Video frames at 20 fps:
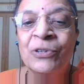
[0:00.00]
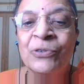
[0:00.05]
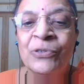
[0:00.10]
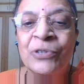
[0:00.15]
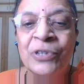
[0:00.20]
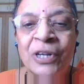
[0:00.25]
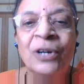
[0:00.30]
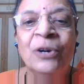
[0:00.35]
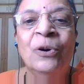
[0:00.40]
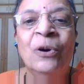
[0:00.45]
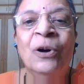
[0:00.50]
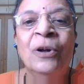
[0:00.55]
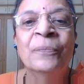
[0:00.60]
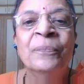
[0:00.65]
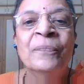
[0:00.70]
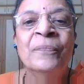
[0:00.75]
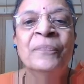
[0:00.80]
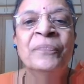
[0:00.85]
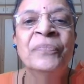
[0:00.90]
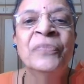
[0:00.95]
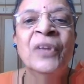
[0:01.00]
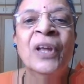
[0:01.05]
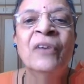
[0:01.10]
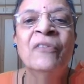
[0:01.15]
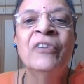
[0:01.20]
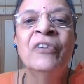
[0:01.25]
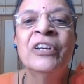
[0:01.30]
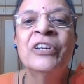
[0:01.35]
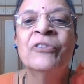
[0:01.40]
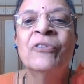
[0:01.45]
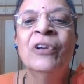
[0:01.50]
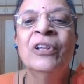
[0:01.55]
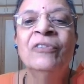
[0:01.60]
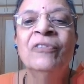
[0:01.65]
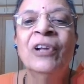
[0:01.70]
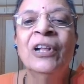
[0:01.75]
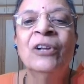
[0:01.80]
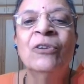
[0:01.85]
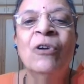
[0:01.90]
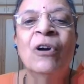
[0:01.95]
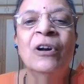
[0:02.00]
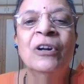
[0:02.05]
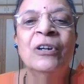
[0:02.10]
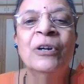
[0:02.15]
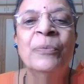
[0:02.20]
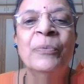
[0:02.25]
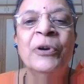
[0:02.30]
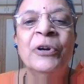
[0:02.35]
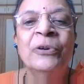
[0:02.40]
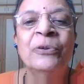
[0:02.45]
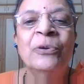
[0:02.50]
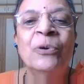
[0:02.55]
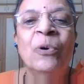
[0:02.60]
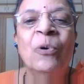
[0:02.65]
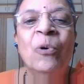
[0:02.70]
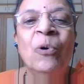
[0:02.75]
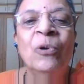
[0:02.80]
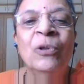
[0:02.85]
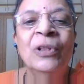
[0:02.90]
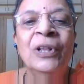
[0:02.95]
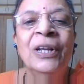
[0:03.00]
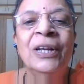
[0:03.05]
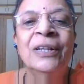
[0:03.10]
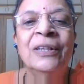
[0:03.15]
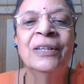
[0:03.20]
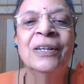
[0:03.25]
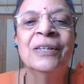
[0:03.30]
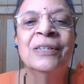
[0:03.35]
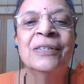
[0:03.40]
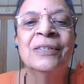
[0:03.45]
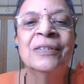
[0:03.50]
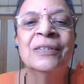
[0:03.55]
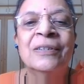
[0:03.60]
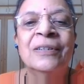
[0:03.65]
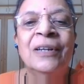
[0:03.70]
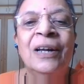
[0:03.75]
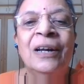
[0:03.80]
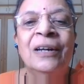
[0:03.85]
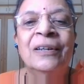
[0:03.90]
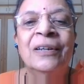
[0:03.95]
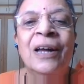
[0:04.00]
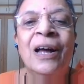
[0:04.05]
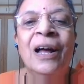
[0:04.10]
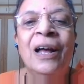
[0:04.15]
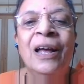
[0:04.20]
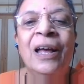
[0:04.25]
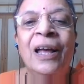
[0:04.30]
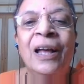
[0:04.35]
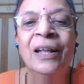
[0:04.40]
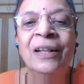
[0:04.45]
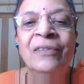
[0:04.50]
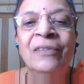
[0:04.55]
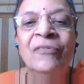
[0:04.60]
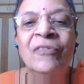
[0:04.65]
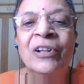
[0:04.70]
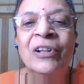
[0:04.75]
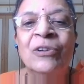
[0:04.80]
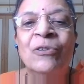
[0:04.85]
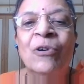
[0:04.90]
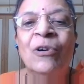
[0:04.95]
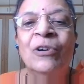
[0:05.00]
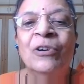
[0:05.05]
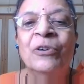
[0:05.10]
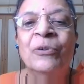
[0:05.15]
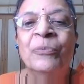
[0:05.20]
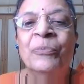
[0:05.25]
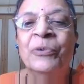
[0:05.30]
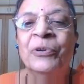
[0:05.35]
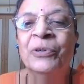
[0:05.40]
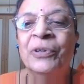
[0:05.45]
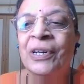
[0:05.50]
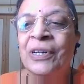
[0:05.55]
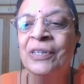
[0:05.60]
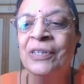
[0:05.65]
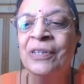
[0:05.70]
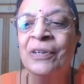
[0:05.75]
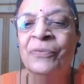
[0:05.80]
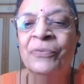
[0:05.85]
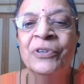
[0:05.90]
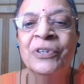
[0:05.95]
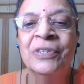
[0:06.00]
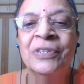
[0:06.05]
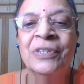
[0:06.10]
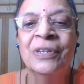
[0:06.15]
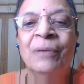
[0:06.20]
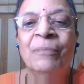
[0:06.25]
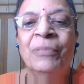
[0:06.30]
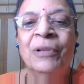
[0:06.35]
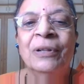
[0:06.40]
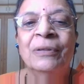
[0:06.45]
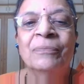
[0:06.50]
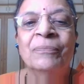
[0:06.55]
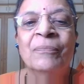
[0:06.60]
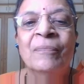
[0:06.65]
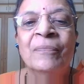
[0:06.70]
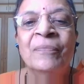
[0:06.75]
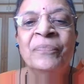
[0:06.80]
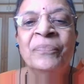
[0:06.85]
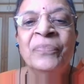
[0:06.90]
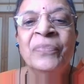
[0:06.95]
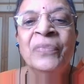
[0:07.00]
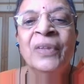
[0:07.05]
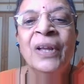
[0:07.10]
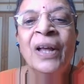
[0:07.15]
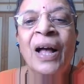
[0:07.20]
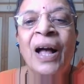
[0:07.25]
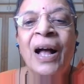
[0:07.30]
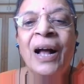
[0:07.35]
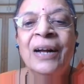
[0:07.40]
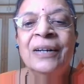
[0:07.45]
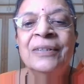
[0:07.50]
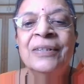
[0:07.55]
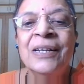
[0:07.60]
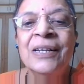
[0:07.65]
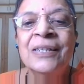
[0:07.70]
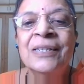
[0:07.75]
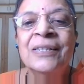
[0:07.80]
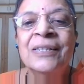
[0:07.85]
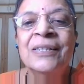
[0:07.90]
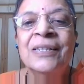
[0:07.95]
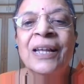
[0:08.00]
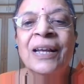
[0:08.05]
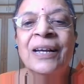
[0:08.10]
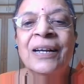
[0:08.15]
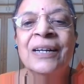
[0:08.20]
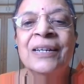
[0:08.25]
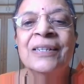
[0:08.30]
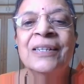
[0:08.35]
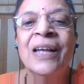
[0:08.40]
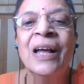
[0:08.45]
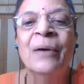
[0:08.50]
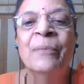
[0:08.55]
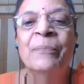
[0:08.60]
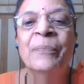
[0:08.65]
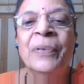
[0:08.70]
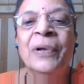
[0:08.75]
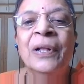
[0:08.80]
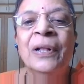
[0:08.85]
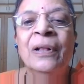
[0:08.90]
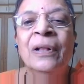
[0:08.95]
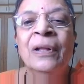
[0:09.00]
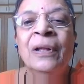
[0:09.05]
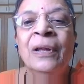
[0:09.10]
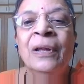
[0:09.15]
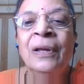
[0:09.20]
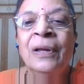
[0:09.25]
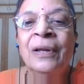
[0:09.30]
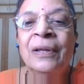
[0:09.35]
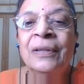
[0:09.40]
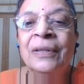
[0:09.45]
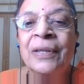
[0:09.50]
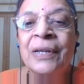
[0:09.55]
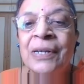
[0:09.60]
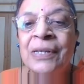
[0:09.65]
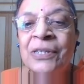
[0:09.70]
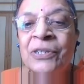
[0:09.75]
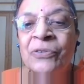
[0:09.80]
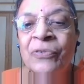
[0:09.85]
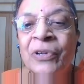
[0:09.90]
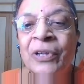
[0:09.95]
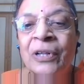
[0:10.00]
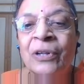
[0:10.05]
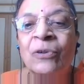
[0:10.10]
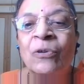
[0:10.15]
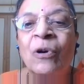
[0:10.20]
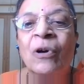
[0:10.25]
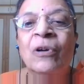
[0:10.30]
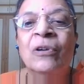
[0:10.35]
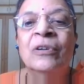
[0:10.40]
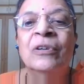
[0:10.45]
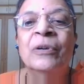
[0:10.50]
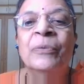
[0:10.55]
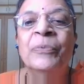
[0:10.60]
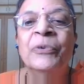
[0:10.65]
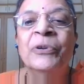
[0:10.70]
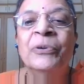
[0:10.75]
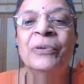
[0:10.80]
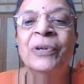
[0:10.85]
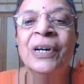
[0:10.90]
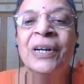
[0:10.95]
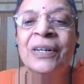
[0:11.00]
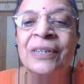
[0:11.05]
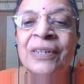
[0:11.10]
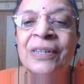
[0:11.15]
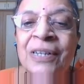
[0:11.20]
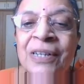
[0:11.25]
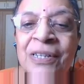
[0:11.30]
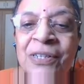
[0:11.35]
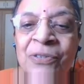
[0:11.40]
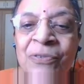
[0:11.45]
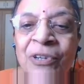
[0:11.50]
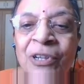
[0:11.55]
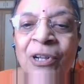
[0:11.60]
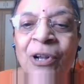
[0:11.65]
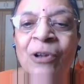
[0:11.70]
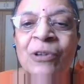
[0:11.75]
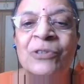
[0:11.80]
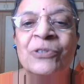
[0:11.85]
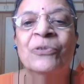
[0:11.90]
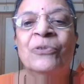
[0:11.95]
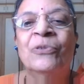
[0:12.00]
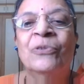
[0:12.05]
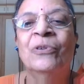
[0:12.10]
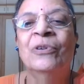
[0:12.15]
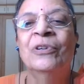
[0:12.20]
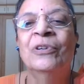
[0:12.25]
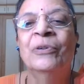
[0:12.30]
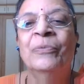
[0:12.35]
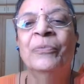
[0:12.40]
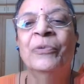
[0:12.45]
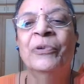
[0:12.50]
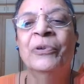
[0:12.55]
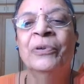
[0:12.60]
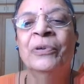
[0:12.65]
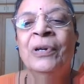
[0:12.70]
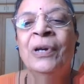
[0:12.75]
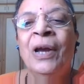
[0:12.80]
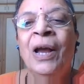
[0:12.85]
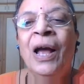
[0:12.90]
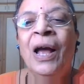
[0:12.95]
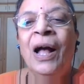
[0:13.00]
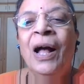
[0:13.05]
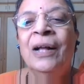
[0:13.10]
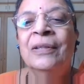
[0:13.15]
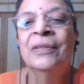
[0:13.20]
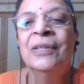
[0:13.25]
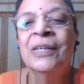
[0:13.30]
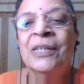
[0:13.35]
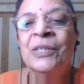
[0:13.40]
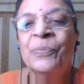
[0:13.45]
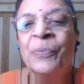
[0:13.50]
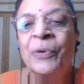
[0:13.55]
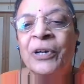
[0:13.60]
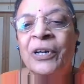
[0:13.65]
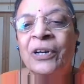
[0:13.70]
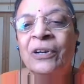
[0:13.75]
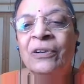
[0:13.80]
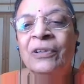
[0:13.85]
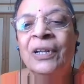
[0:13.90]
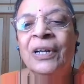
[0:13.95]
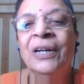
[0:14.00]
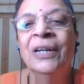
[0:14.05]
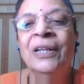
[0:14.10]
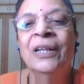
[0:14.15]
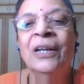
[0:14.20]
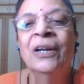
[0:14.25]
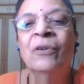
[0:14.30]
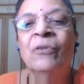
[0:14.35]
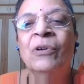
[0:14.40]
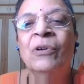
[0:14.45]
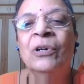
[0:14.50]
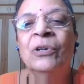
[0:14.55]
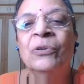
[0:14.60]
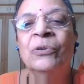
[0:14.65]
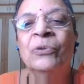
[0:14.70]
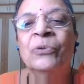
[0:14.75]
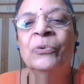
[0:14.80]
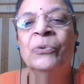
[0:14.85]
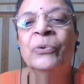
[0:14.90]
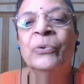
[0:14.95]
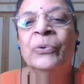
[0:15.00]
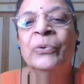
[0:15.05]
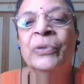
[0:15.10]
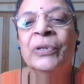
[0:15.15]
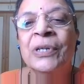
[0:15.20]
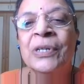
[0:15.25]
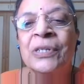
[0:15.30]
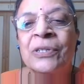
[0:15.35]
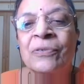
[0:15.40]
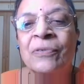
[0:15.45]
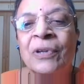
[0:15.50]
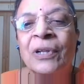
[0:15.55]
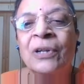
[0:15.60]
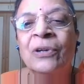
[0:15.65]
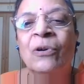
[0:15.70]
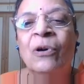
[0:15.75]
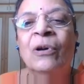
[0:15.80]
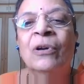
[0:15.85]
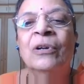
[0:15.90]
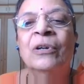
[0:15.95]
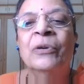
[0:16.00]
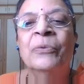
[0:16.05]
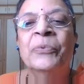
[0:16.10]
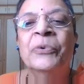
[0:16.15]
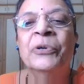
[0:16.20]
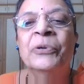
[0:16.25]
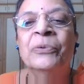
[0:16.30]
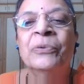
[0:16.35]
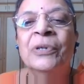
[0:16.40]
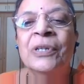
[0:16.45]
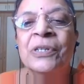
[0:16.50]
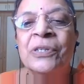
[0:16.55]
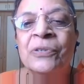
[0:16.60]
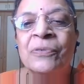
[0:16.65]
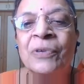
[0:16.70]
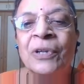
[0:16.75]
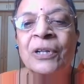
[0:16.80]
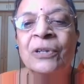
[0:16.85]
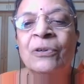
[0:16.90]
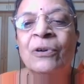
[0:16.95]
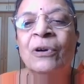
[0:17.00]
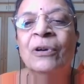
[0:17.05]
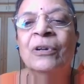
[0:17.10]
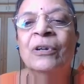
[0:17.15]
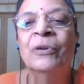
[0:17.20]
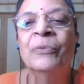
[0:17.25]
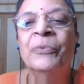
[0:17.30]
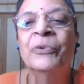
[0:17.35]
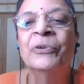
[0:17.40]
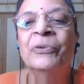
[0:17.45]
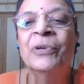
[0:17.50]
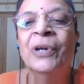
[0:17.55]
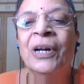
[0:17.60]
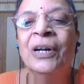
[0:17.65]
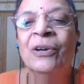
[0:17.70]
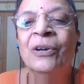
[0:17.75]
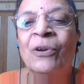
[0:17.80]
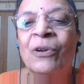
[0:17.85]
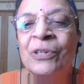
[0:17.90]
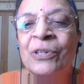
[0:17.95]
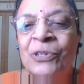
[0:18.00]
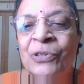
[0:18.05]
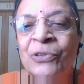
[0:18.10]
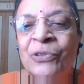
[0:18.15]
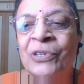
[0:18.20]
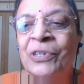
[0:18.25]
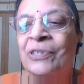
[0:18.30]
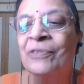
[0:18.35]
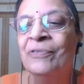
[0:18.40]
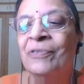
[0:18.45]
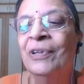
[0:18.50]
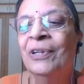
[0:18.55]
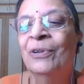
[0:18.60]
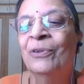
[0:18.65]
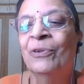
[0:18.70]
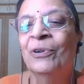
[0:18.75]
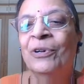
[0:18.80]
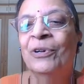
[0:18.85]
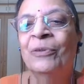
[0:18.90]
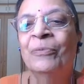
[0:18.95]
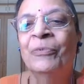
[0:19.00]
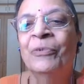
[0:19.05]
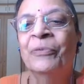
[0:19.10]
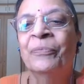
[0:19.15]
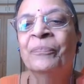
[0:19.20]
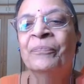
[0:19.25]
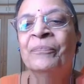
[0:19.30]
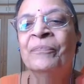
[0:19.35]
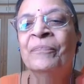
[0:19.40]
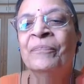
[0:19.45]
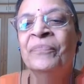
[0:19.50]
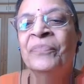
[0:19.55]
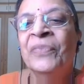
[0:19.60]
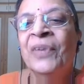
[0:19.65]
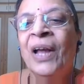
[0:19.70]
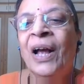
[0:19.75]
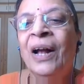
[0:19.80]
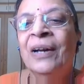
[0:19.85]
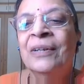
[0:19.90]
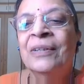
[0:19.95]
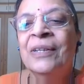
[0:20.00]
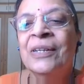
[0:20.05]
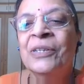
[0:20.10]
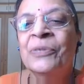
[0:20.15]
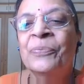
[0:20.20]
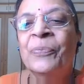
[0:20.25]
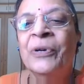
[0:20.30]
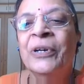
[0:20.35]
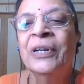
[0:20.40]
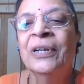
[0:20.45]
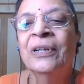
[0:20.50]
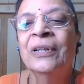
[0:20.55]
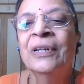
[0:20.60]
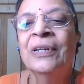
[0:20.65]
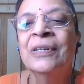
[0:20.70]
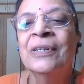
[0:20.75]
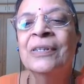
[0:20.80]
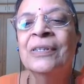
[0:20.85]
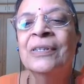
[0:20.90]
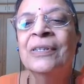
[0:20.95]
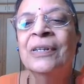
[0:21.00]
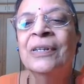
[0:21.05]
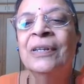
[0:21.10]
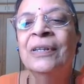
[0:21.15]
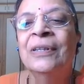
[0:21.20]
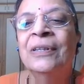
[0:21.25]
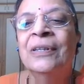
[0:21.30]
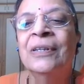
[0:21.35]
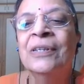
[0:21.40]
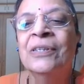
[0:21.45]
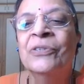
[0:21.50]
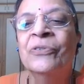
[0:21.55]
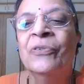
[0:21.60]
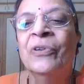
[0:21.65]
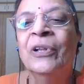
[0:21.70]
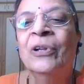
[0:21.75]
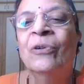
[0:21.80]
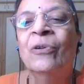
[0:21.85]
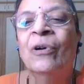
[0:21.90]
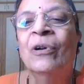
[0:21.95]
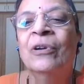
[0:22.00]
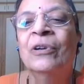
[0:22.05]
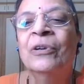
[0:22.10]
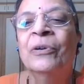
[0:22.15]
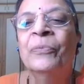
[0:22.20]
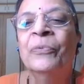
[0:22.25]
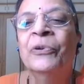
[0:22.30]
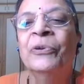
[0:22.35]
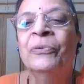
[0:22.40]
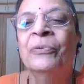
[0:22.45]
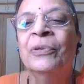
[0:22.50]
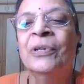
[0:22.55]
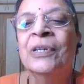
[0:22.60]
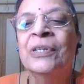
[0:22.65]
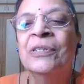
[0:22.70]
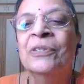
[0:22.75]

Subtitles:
to 0, which one will contribute? Only this delta n will contribute. That is the first sample. At this second sample, this will contribute and this will also contribute. At this particular n equal to 2, this will contribute and also this will contribute. At this particular instance, this will contribute,